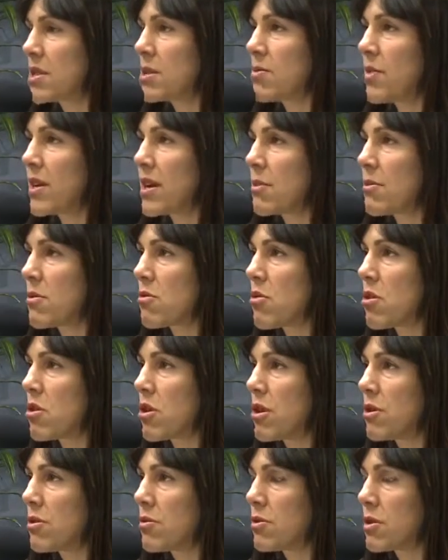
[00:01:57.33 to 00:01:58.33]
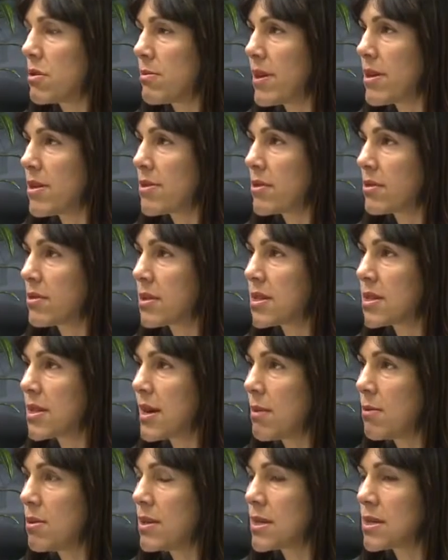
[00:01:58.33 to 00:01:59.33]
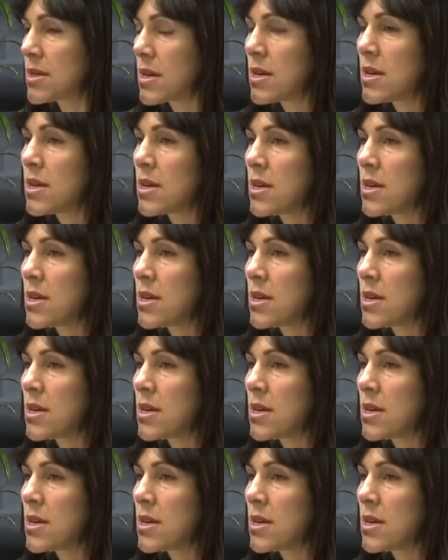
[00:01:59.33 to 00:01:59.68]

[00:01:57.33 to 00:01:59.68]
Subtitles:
did one in Morocco called the Marathon des Sables,